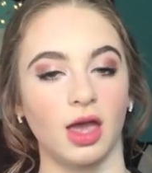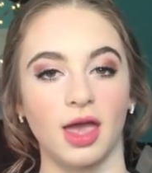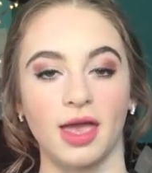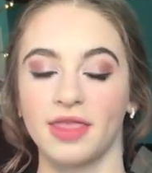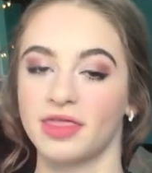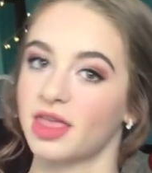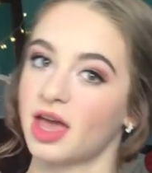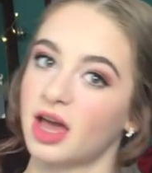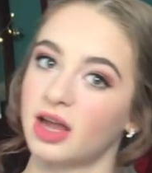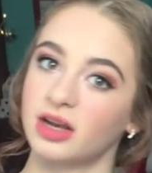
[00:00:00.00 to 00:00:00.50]

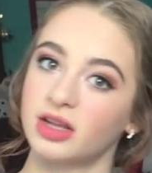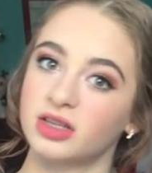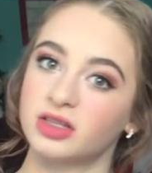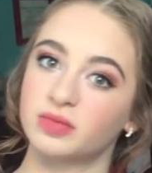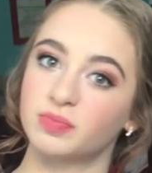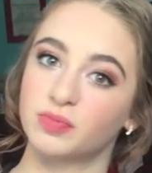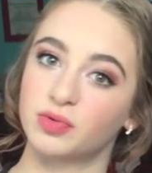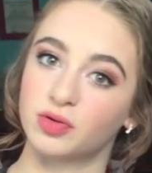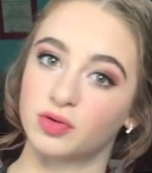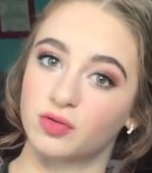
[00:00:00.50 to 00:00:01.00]
And that
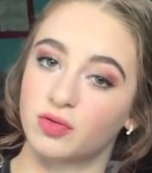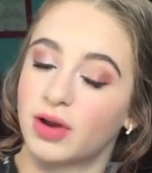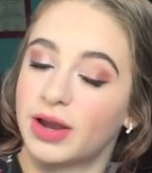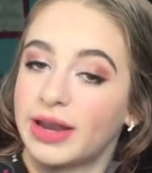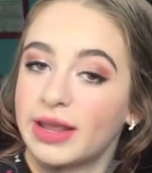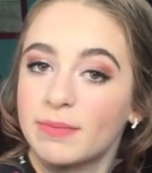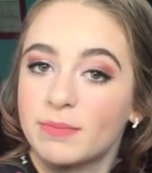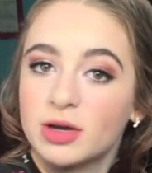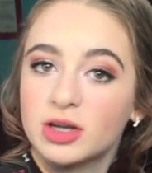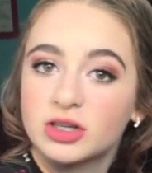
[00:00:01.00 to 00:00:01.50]
is
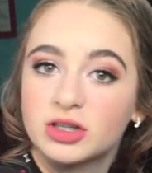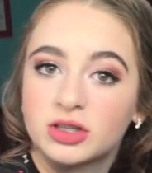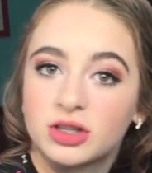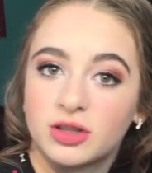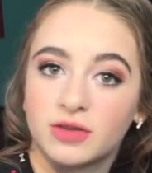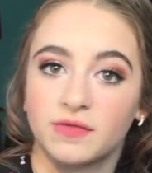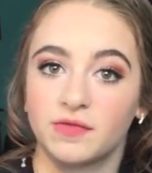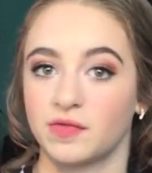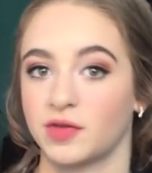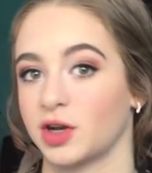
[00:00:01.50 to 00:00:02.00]
pretty much
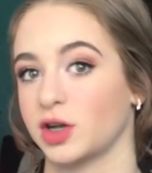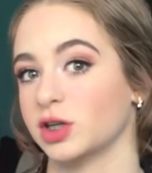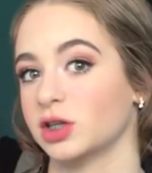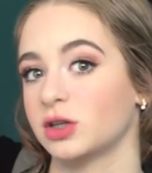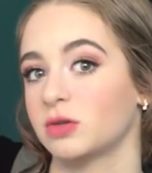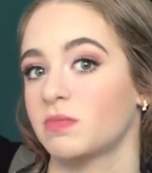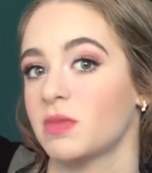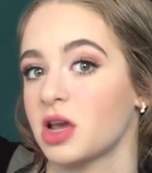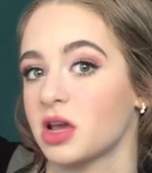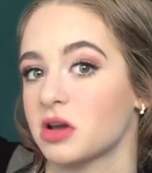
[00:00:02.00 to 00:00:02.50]
the
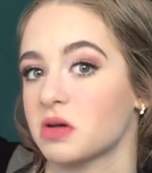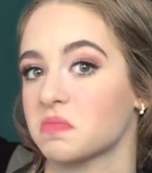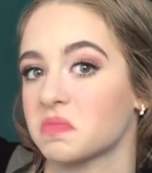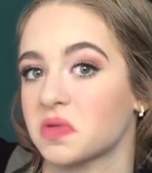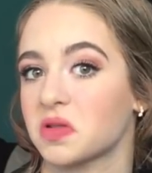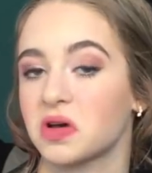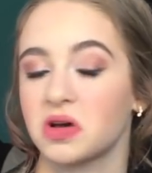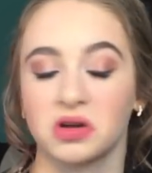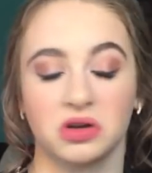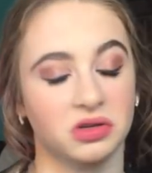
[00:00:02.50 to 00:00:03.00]
finished makeup
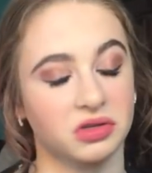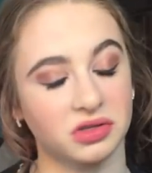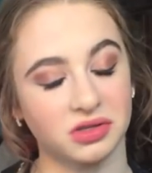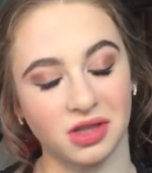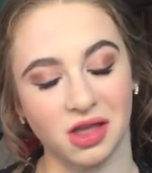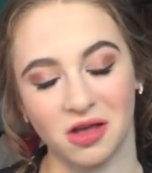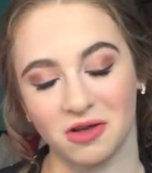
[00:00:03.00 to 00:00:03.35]
look.